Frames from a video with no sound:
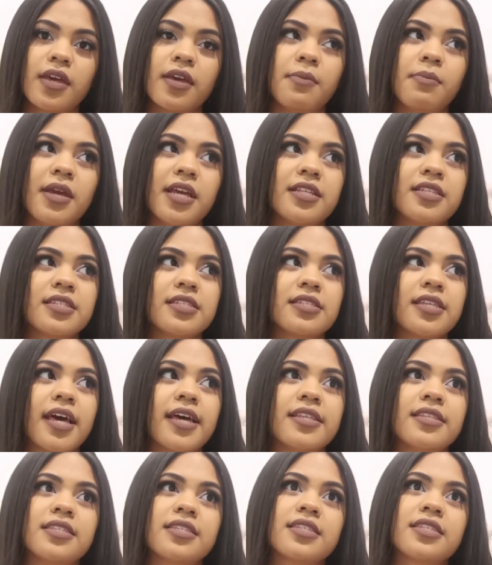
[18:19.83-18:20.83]
It made
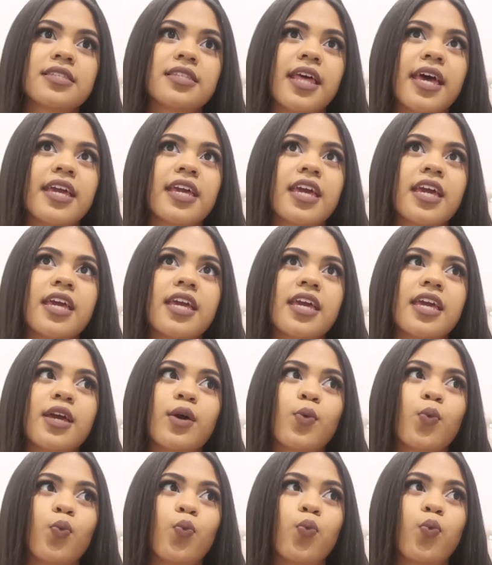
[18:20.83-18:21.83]
sense, like,
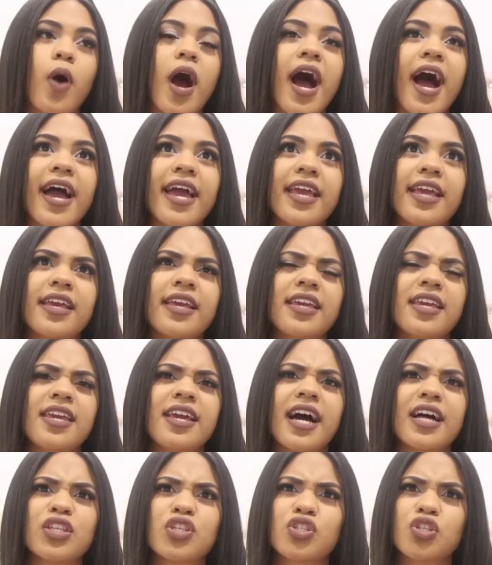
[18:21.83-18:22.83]
why he
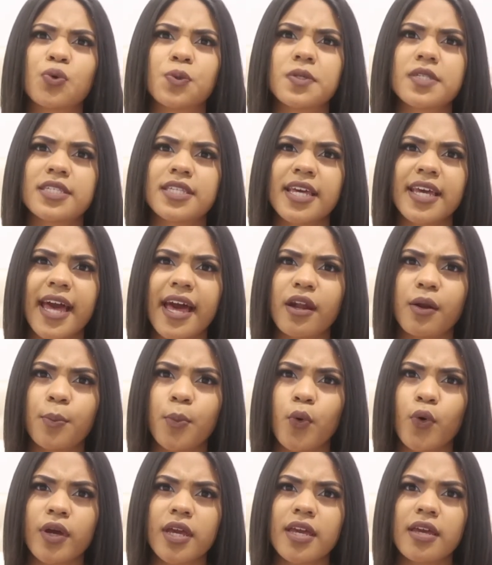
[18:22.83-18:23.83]
got so sick at a
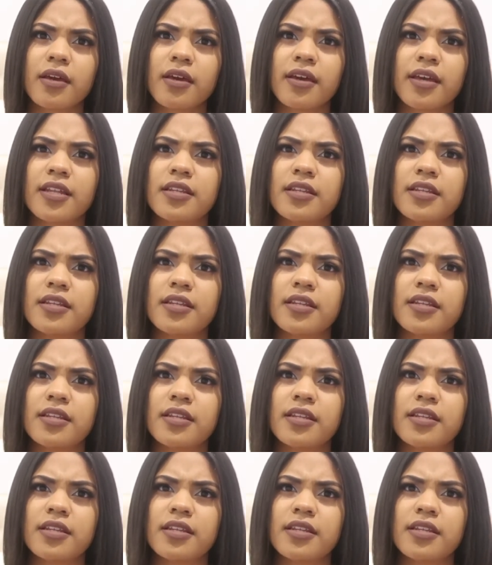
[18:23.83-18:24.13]
point